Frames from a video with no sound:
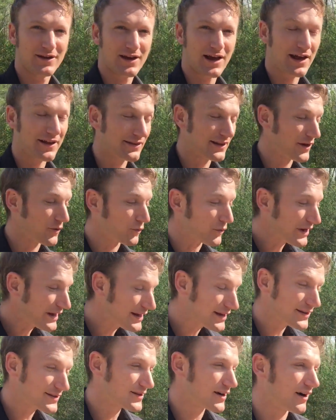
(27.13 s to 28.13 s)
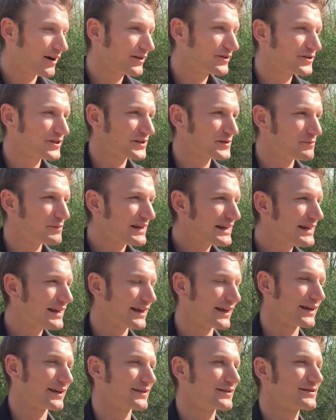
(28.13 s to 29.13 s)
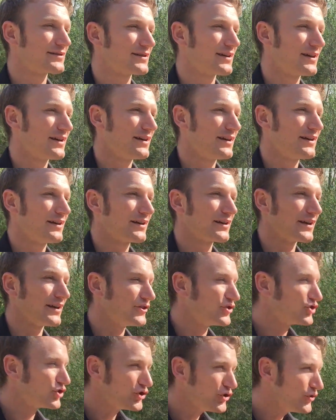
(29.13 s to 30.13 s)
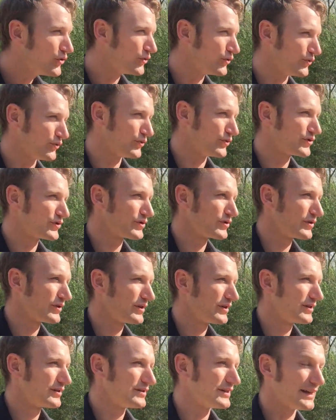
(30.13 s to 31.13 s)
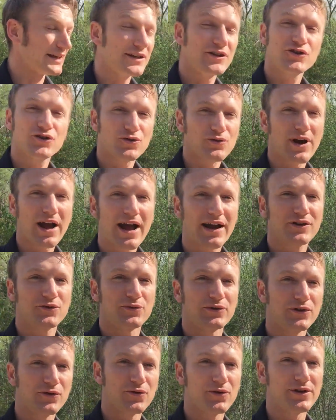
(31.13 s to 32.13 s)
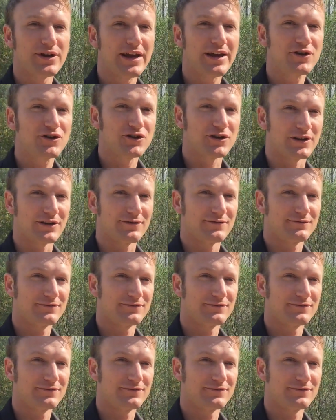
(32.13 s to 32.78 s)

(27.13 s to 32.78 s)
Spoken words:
and that we as conscious beings can choose to interact with creation